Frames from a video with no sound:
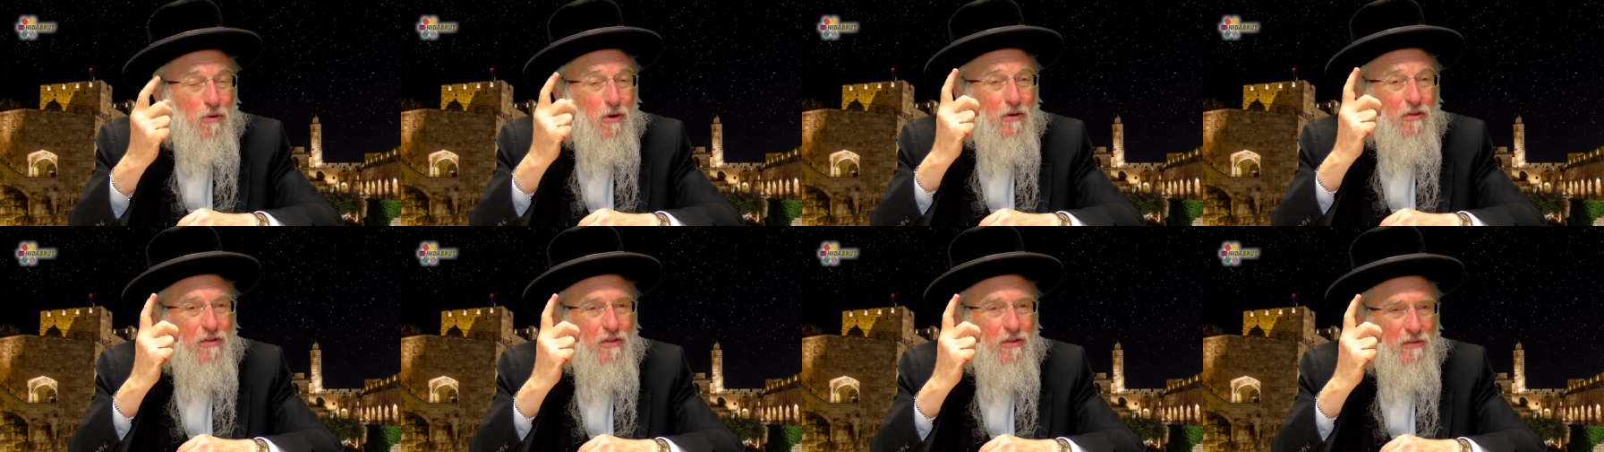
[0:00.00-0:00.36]

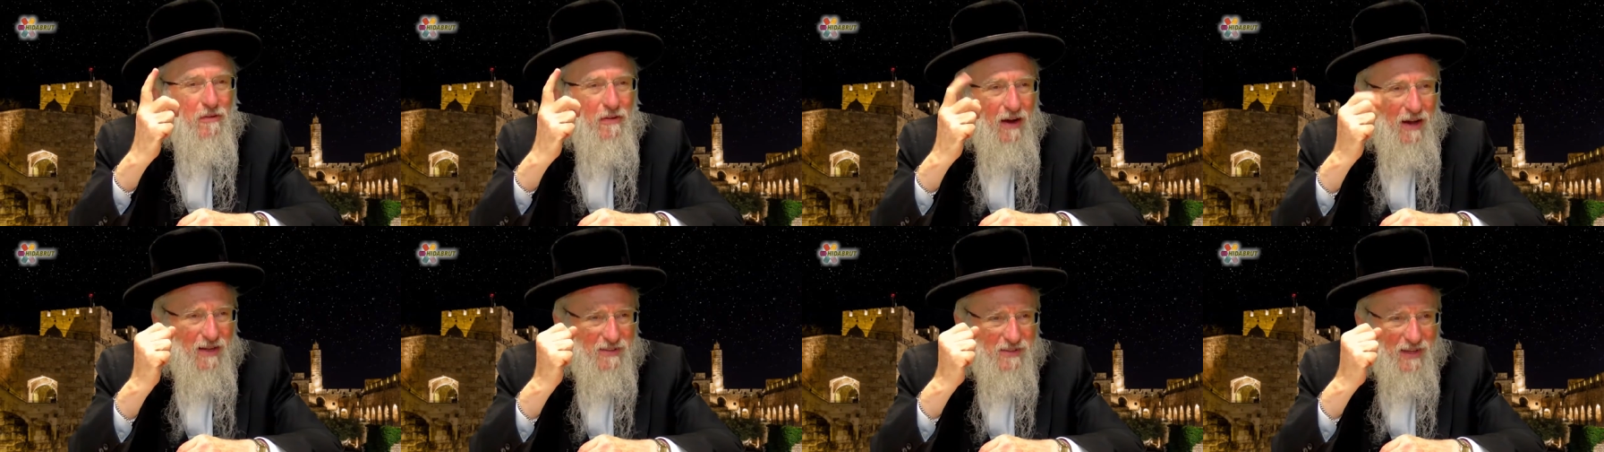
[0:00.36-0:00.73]
birth
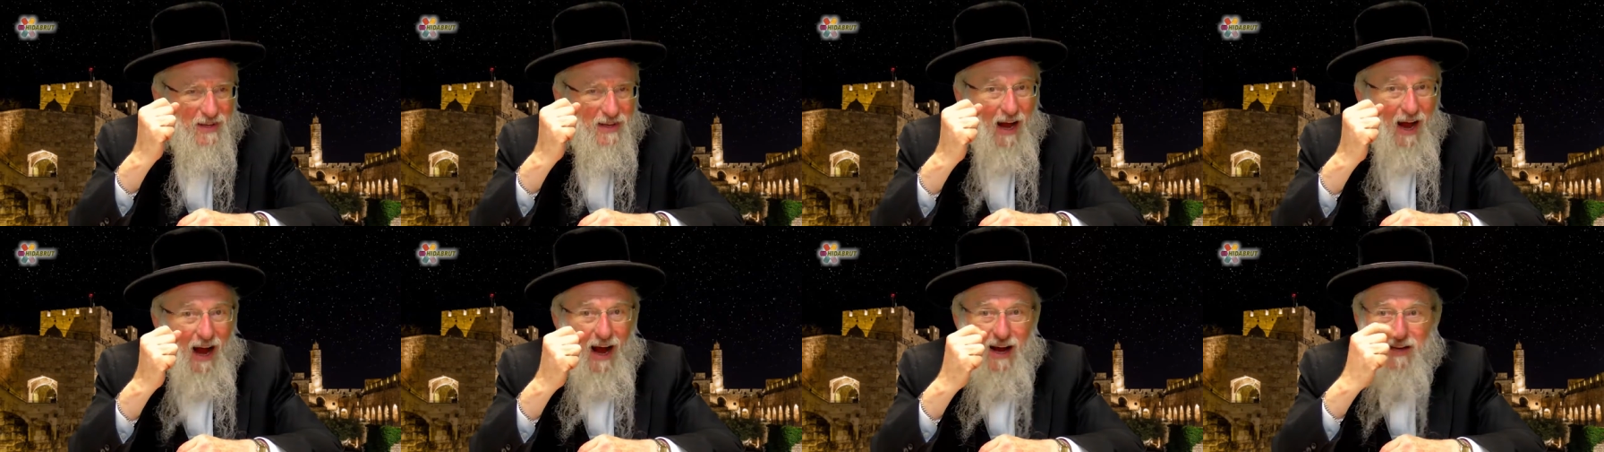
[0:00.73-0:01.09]
of Isaac.
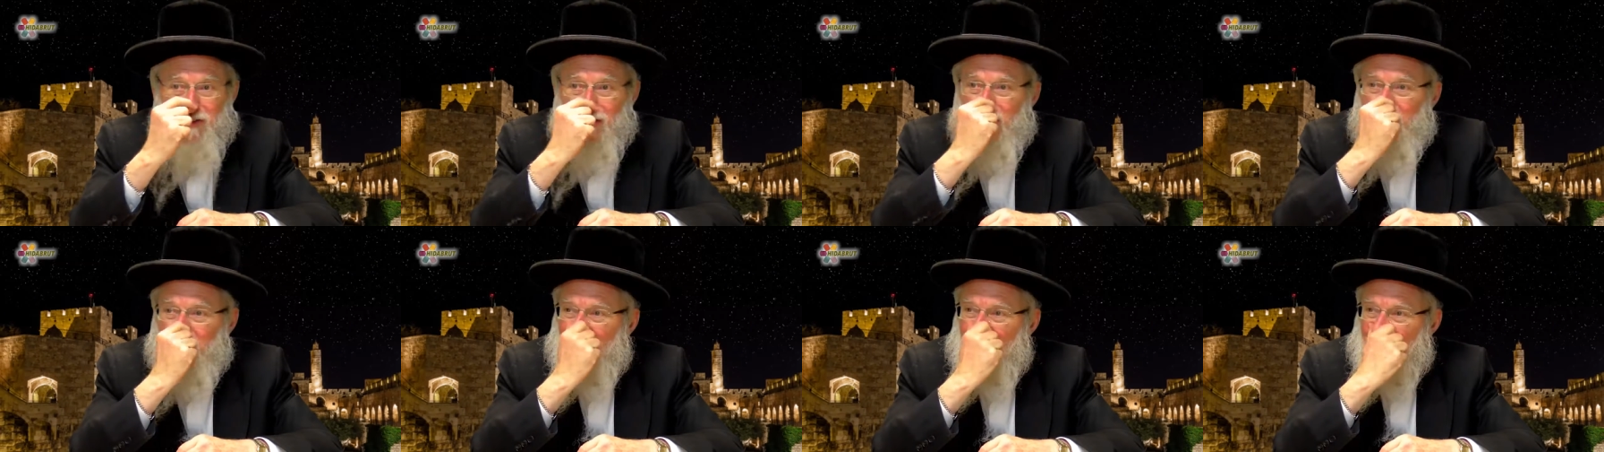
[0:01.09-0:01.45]

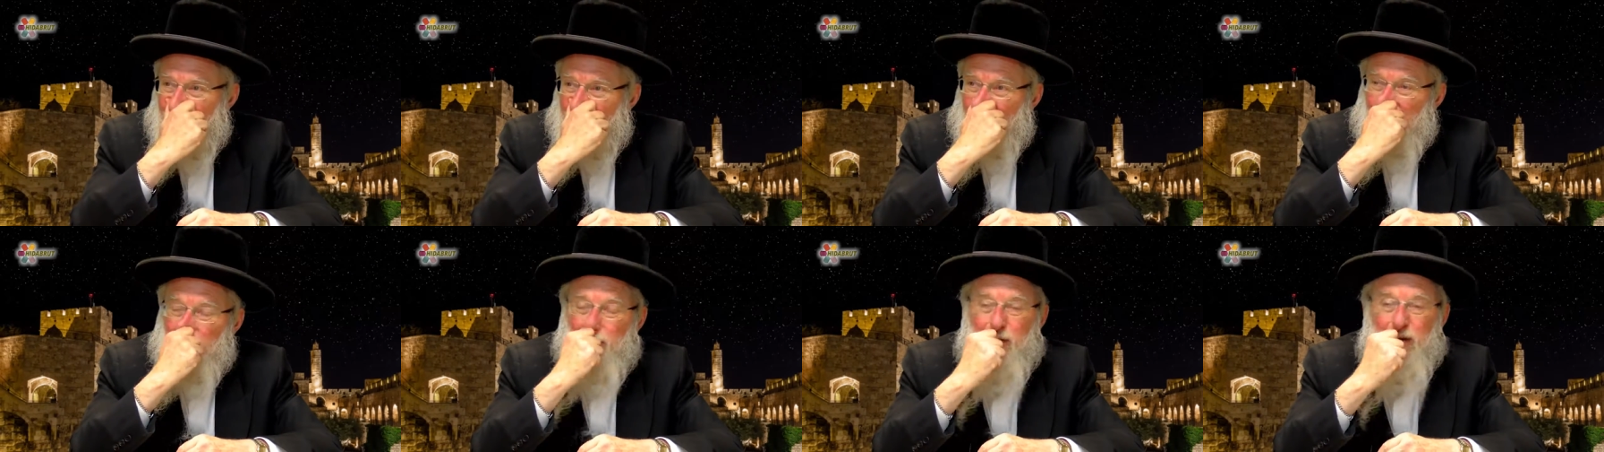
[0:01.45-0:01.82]
Isaac
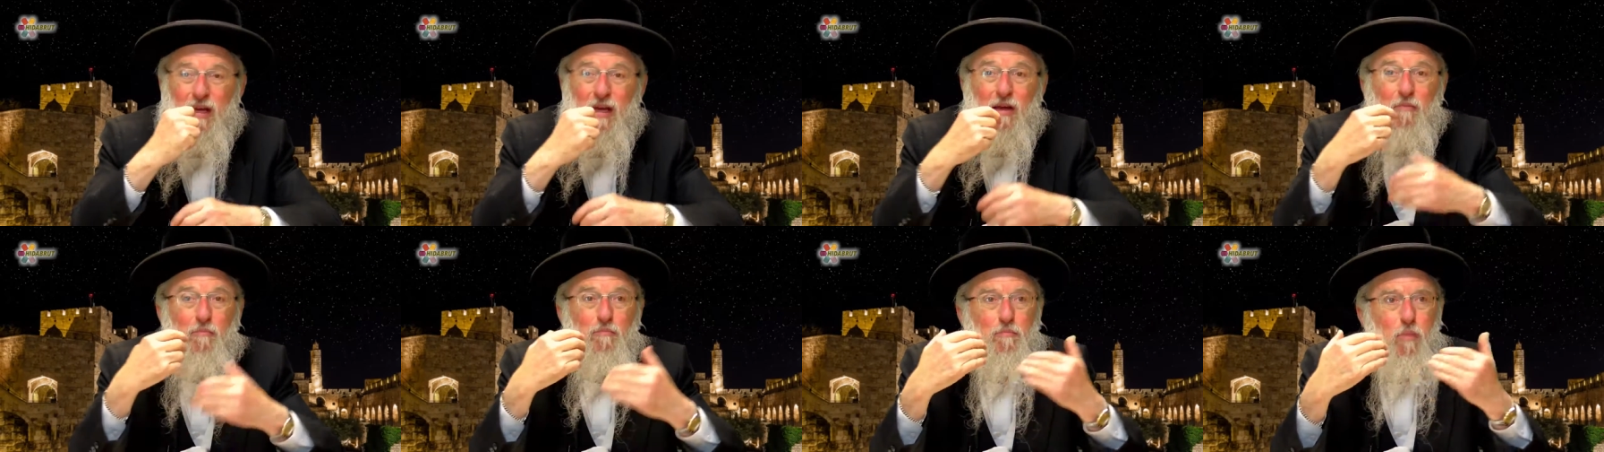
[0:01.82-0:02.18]

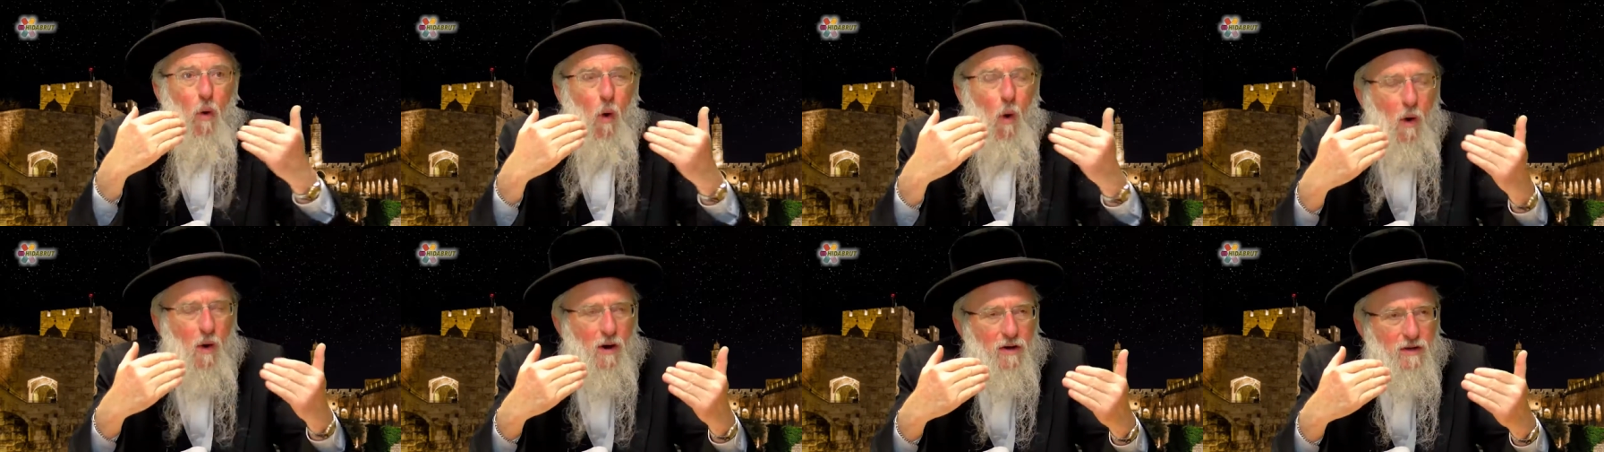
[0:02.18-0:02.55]
being
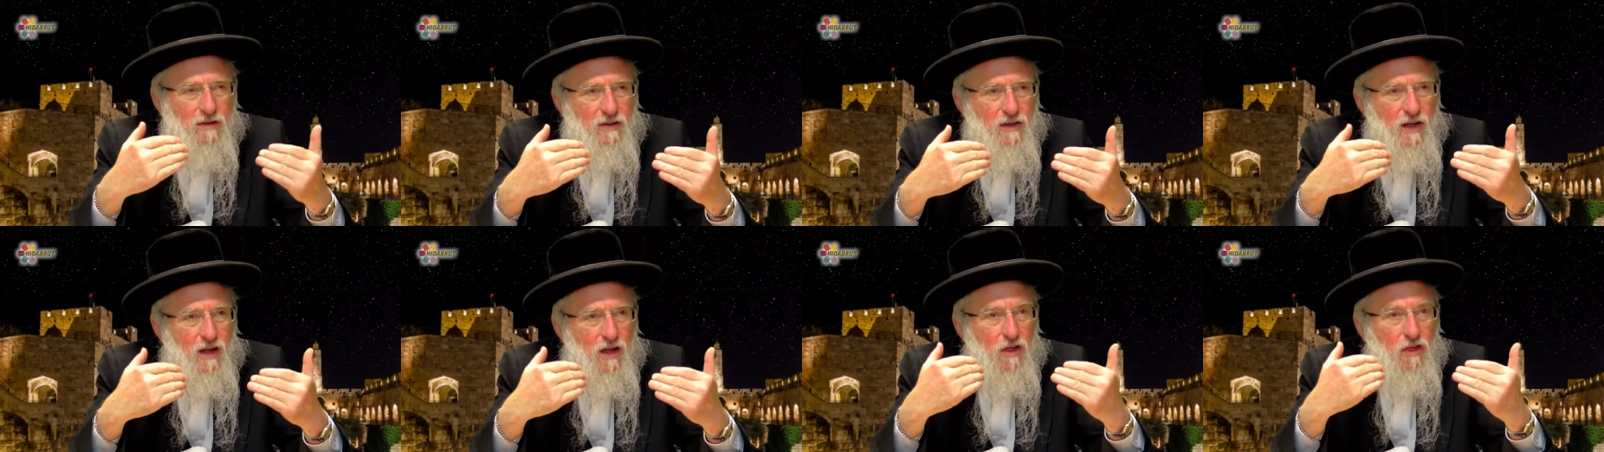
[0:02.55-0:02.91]

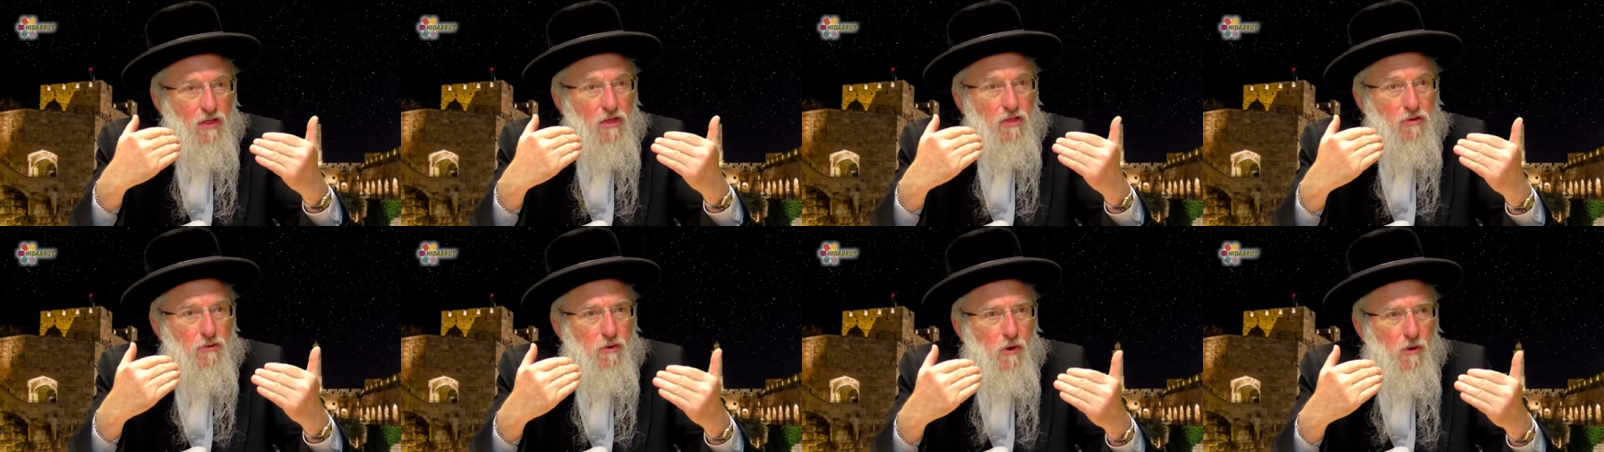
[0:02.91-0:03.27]
born
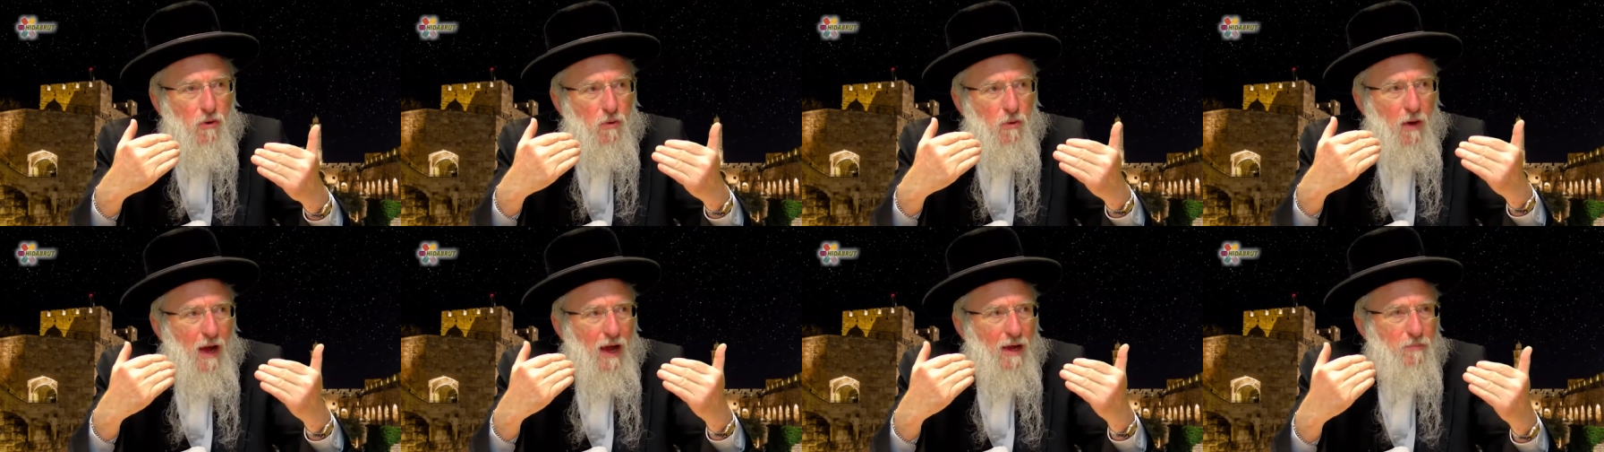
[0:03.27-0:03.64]

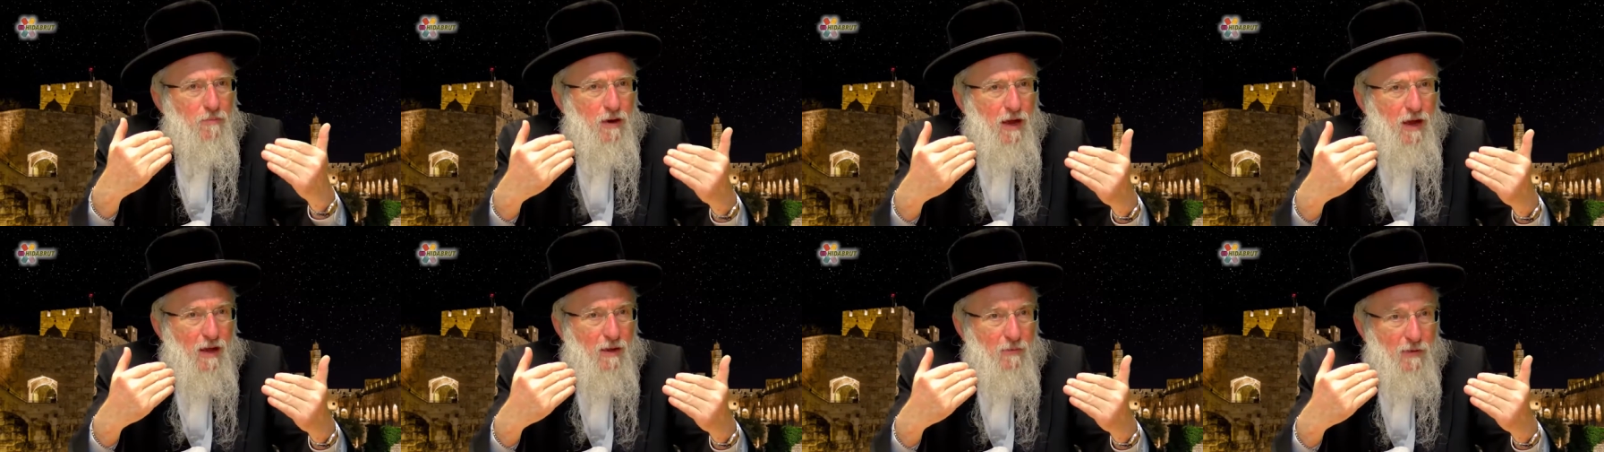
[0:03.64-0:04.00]
through
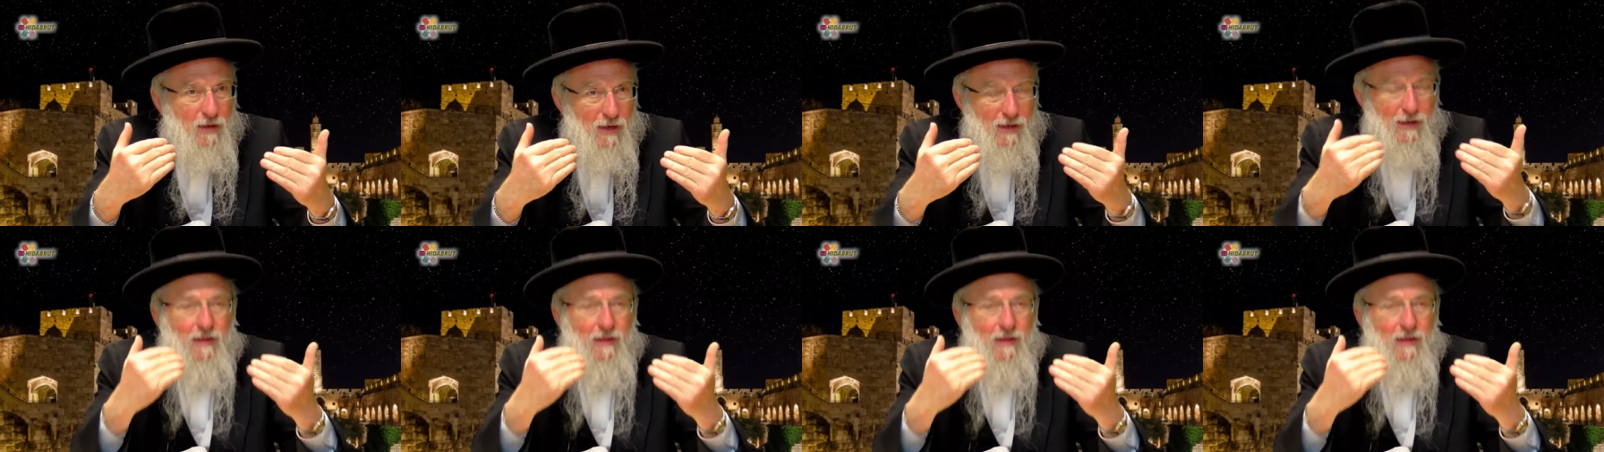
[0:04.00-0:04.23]
Abraham.